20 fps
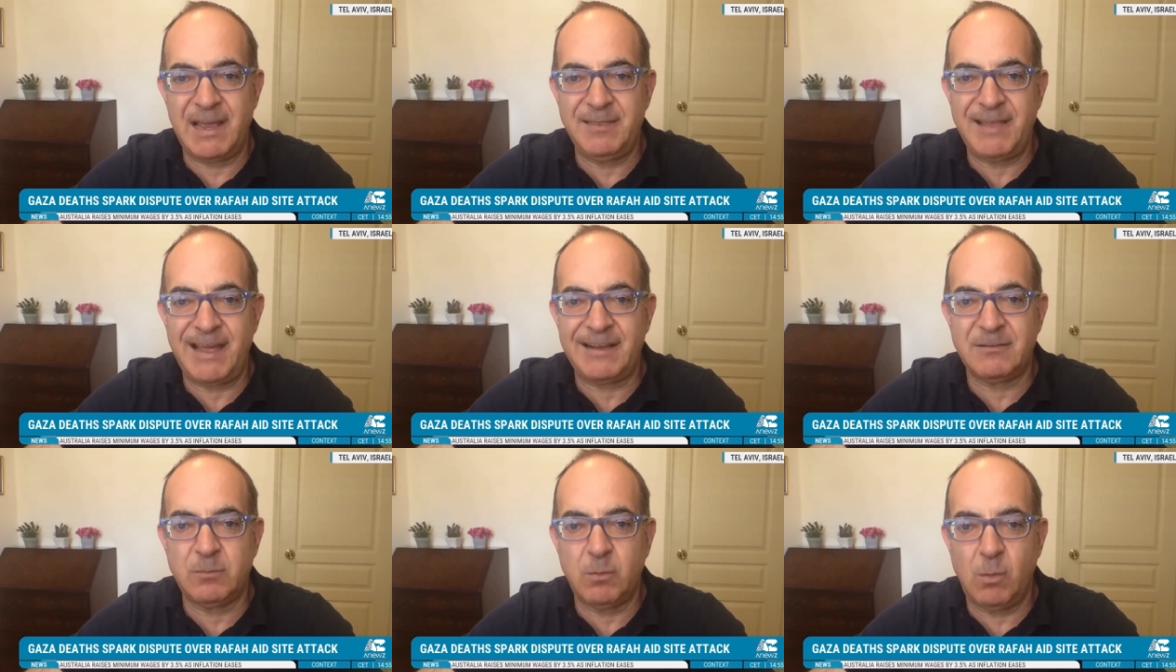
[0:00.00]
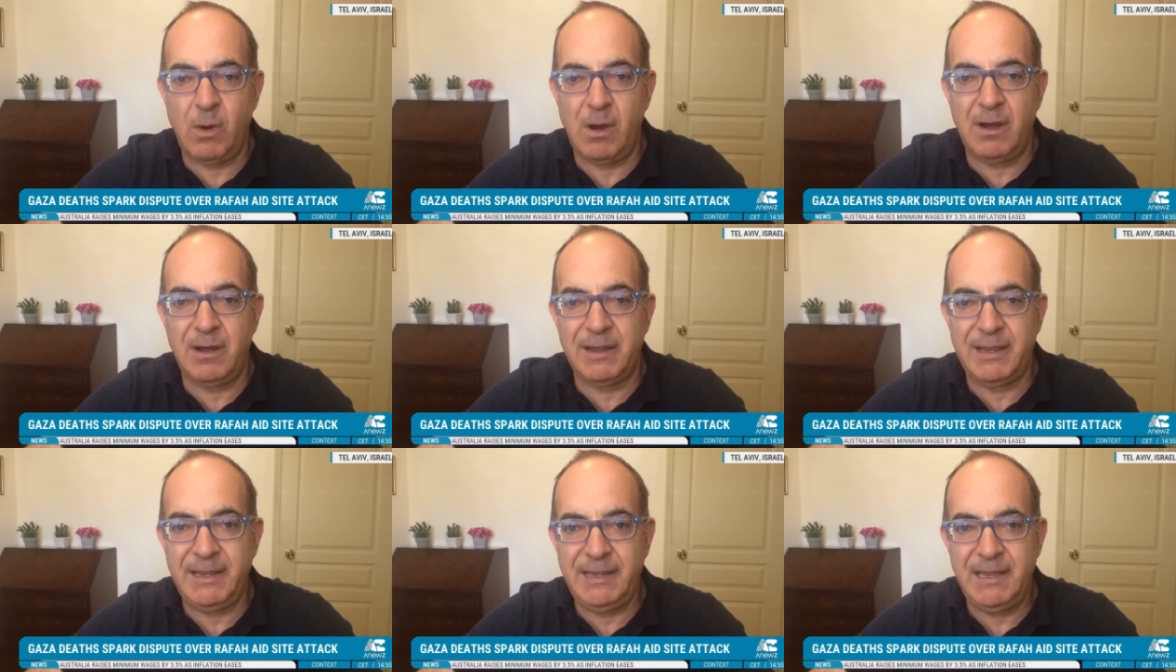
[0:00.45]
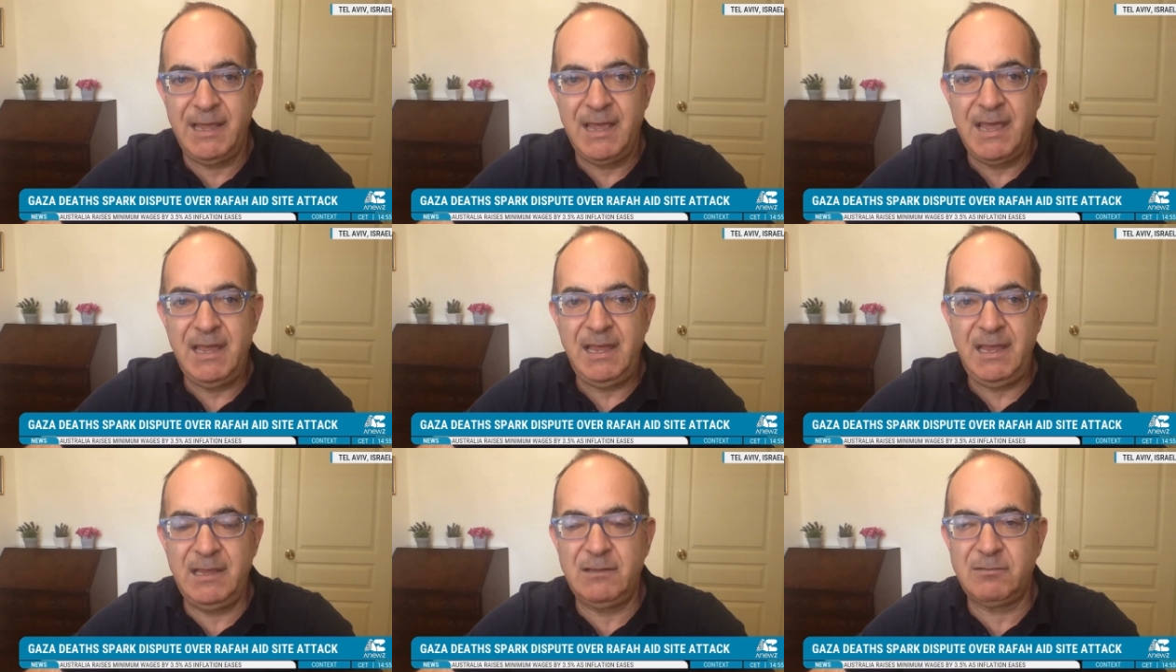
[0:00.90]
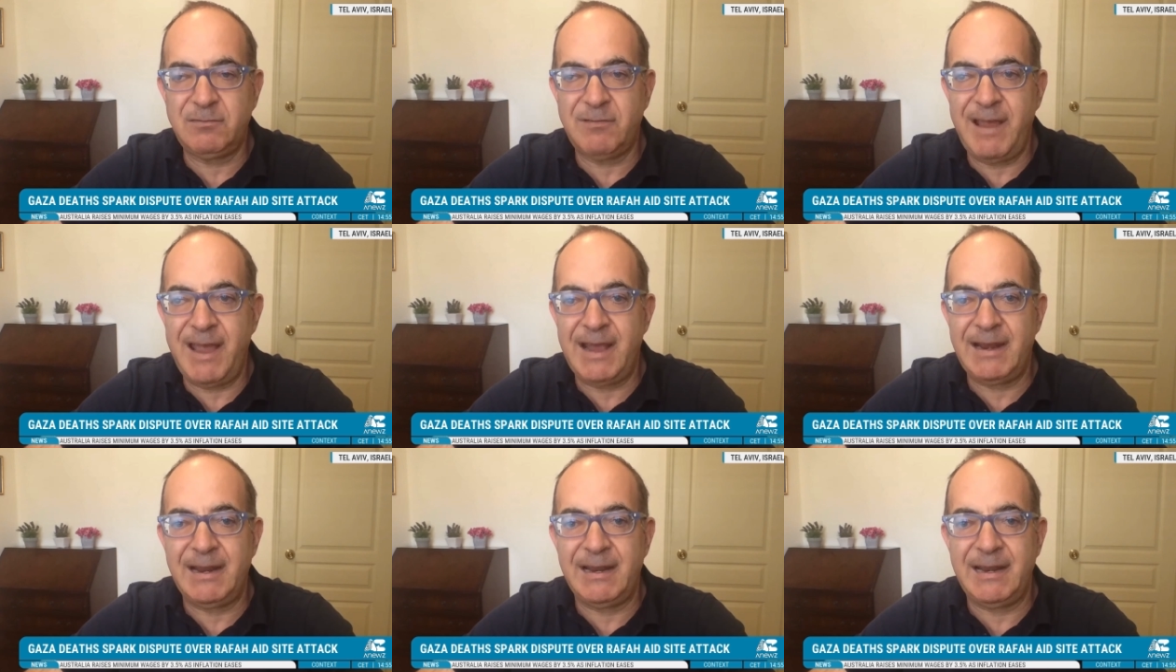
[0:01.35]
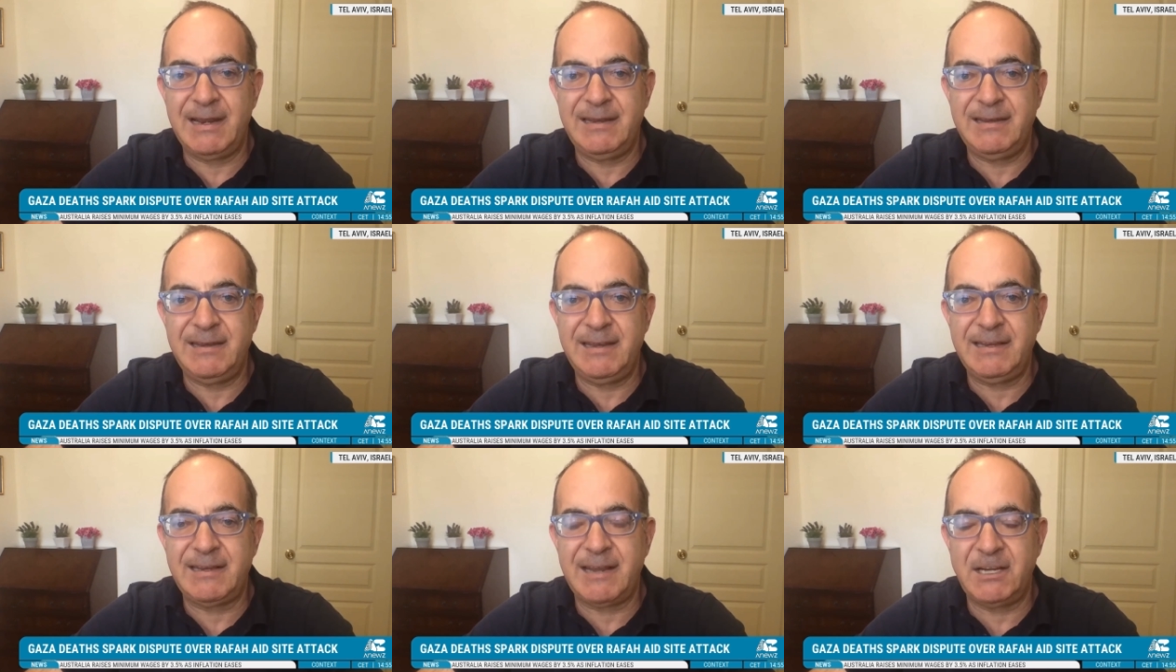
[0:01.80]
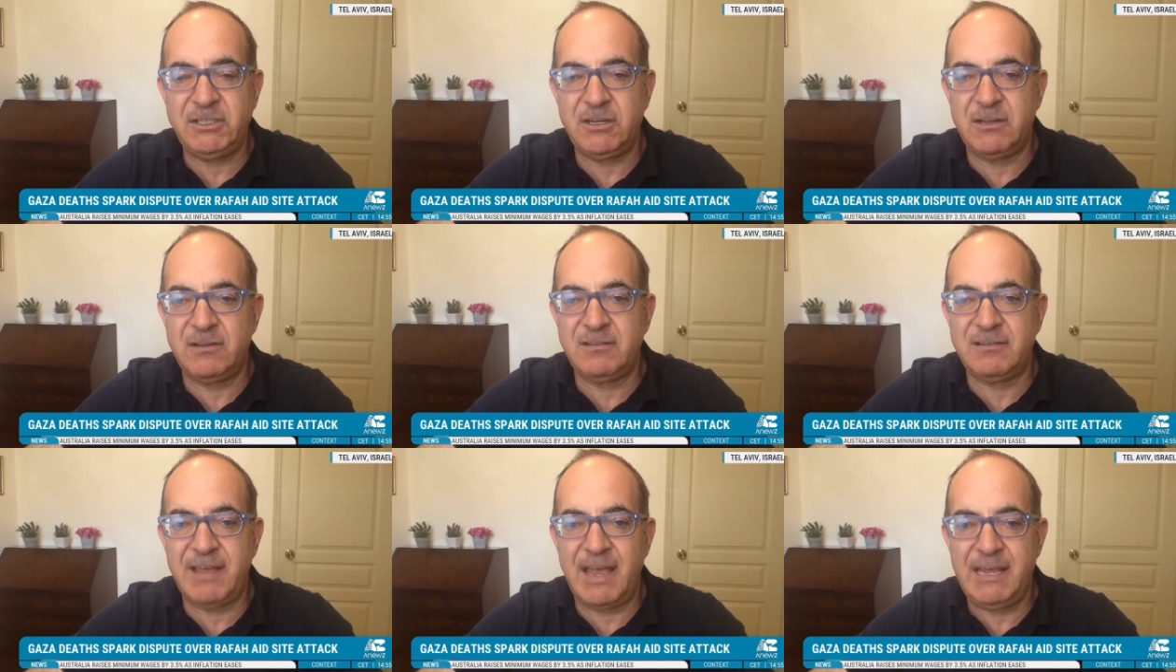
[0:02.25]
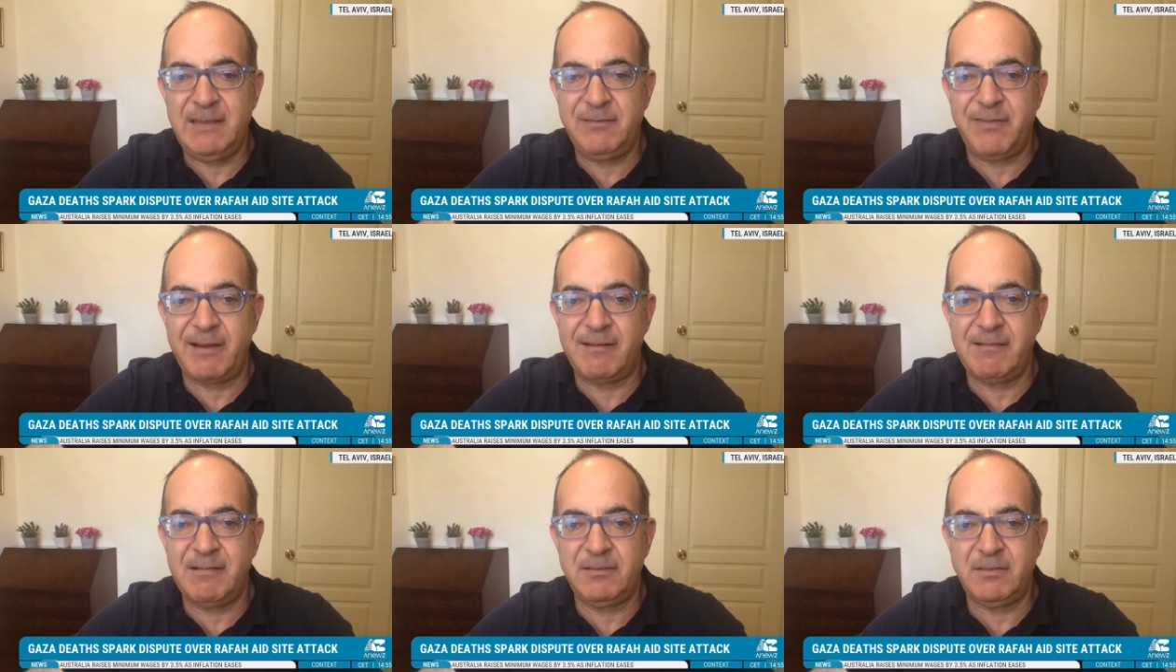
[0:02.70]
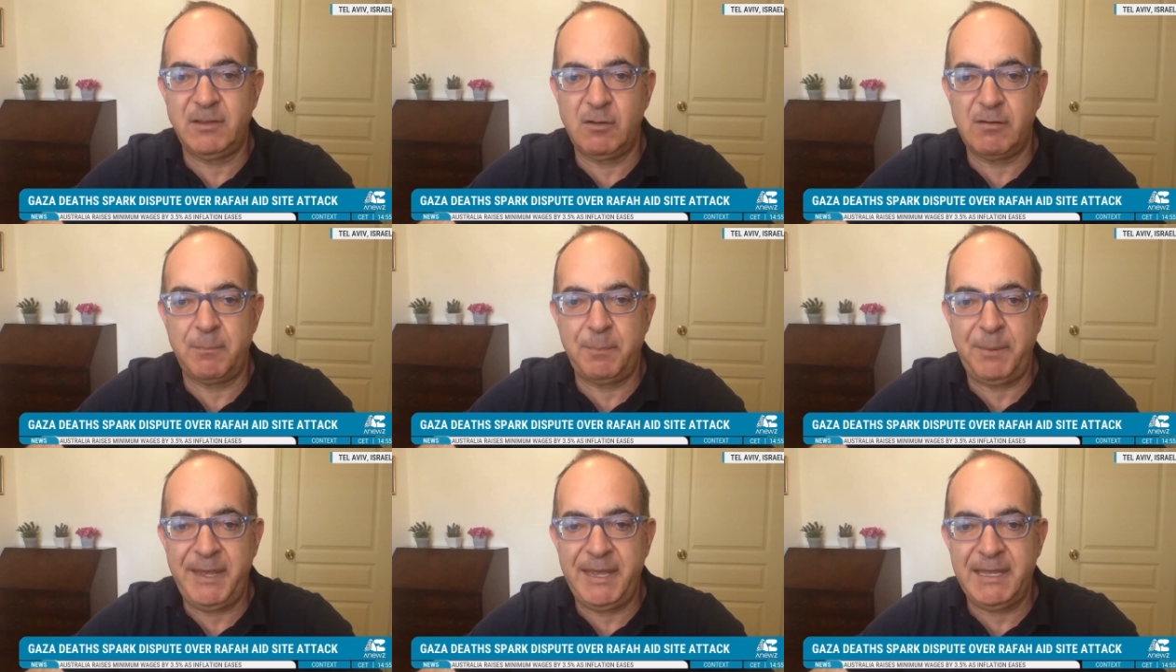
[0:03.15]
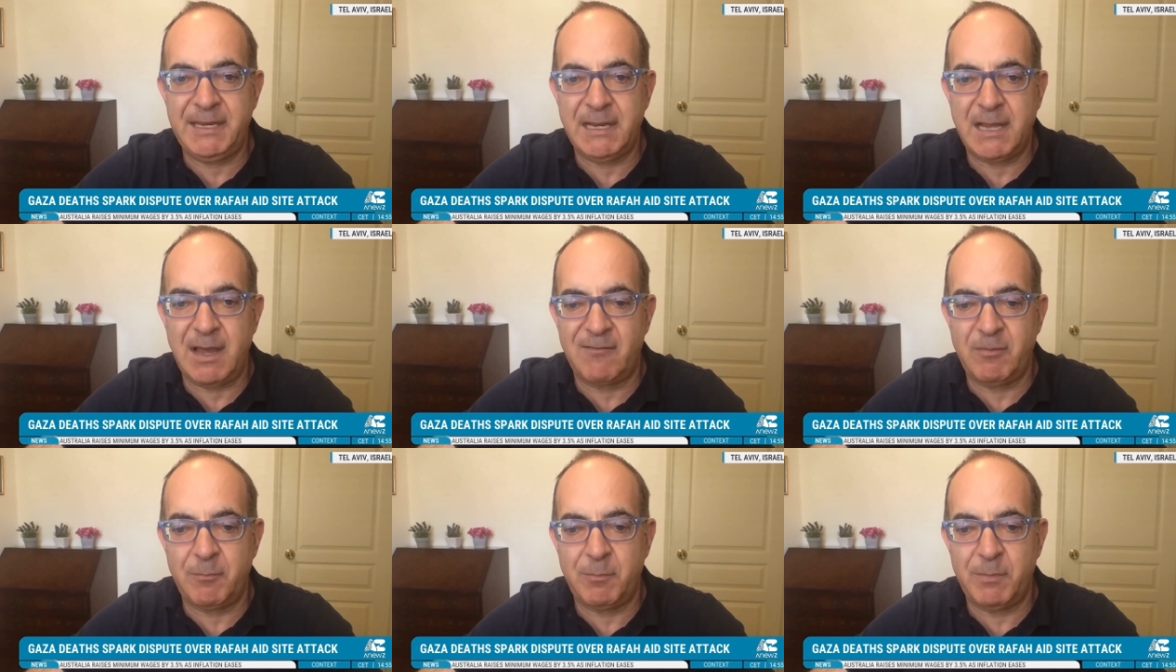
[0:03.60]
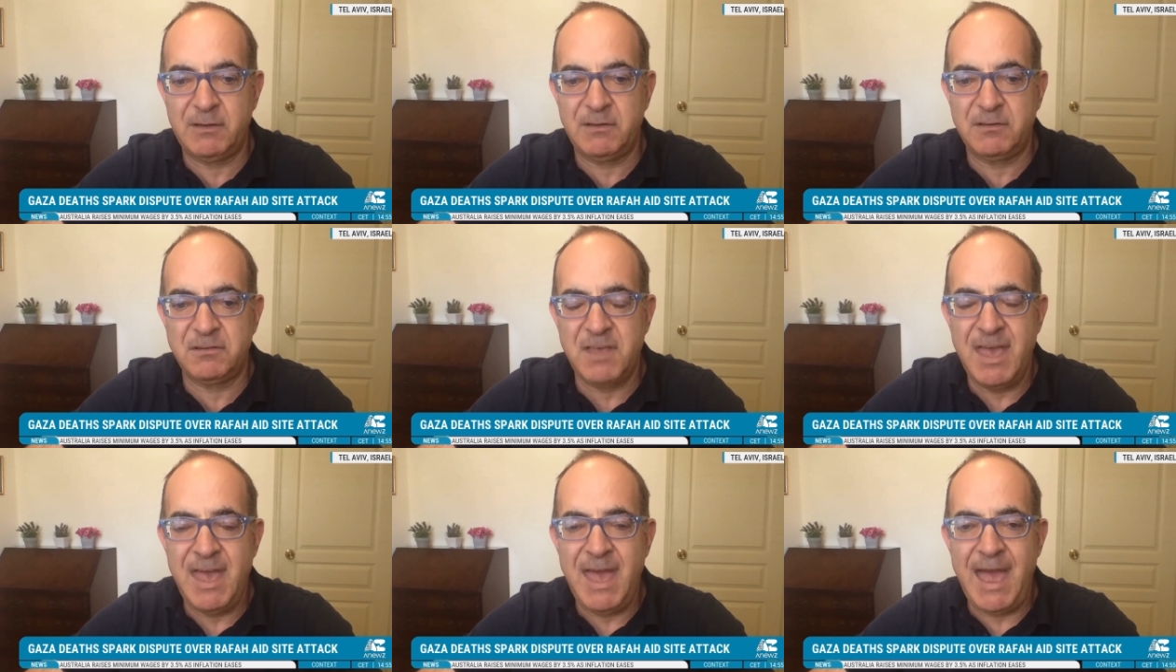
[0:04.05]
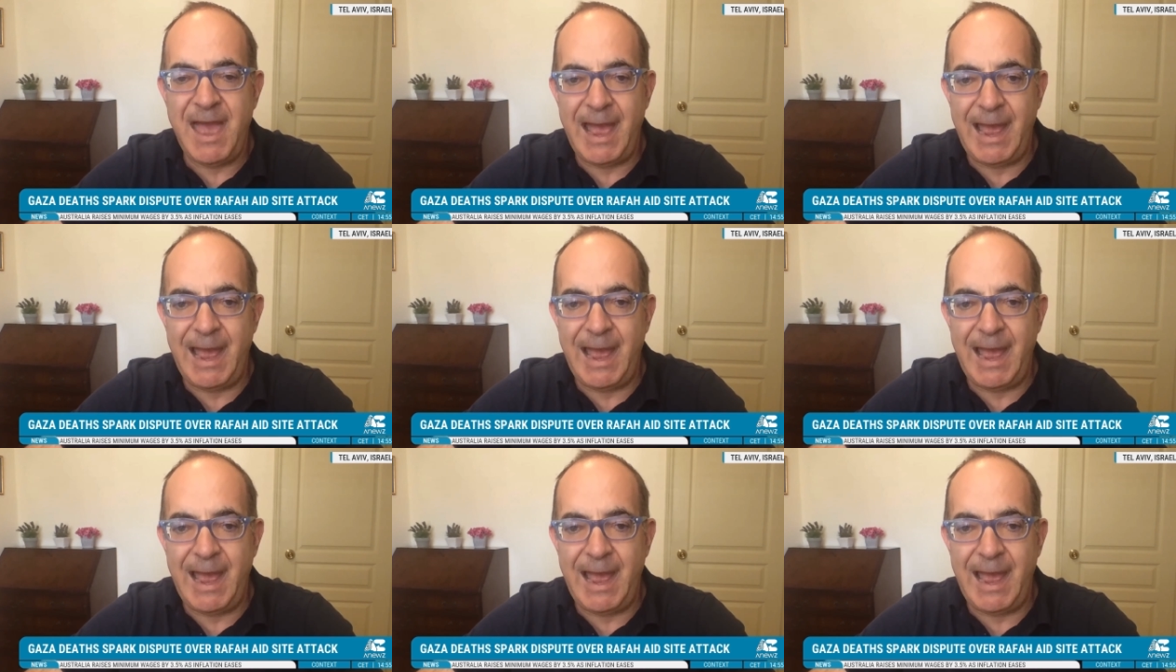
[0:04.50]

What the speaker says: And that's why Israel, and indeed I should say various European governments,